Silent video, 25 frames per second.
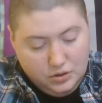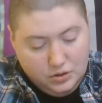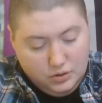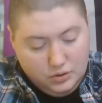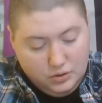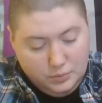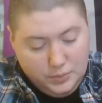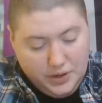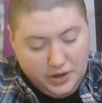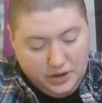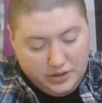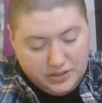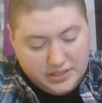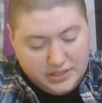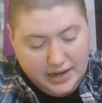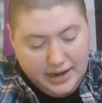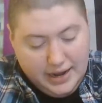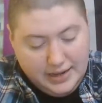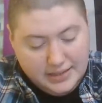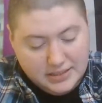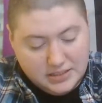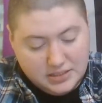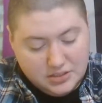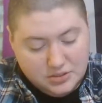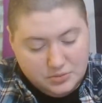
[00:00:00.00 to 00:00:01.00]
We are
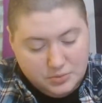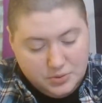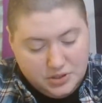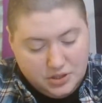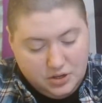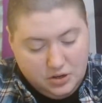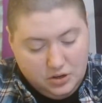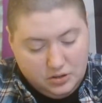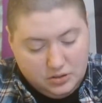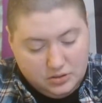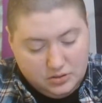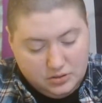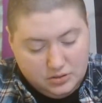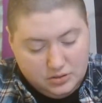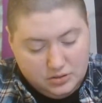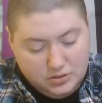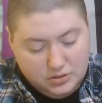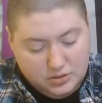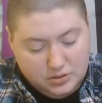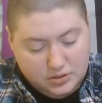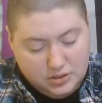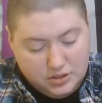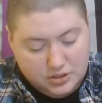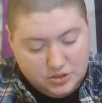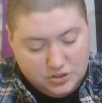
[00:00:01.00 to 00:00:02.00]
tasked with
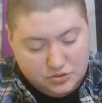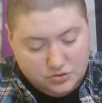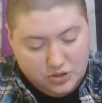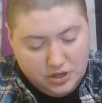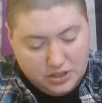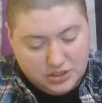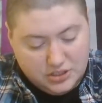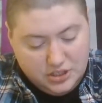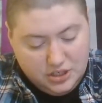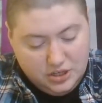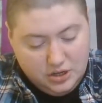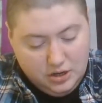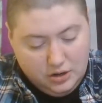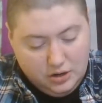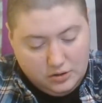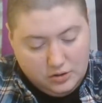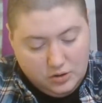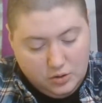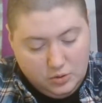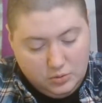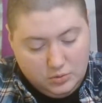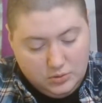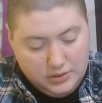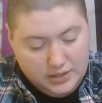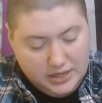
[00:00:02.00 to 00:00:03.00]
constructing our
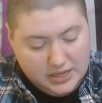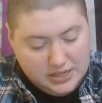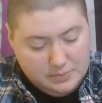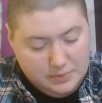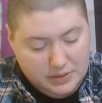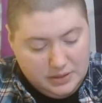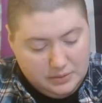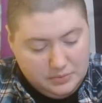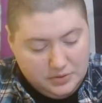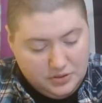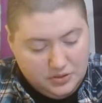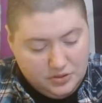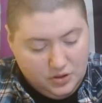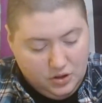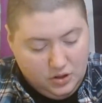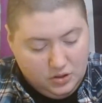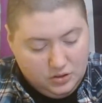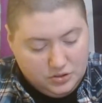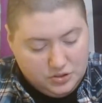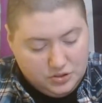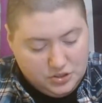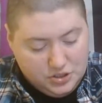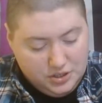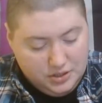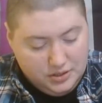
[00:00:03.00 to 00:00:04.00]
own lesbian
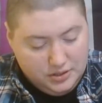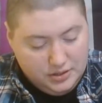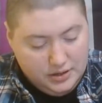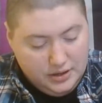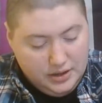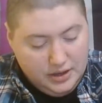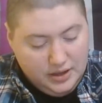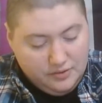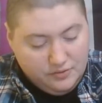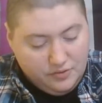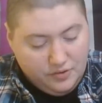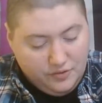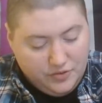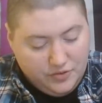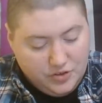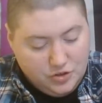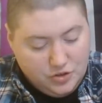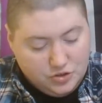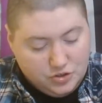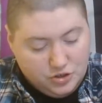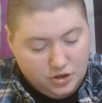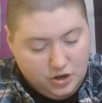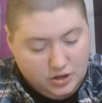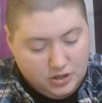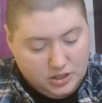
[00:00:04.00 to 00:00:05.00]
mythology for
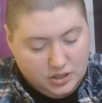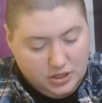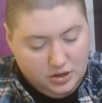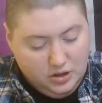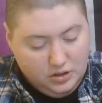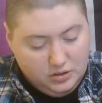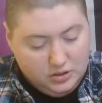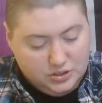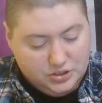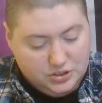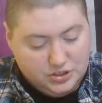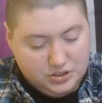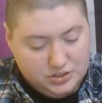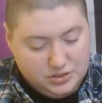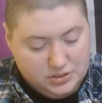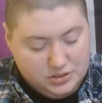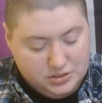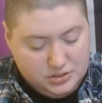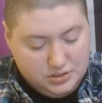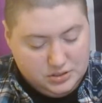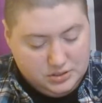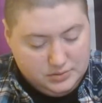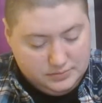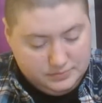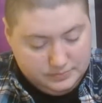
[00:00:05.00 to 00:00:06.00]
future
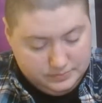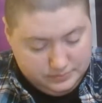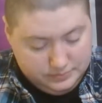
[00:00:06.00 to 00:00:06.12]
archaeologists.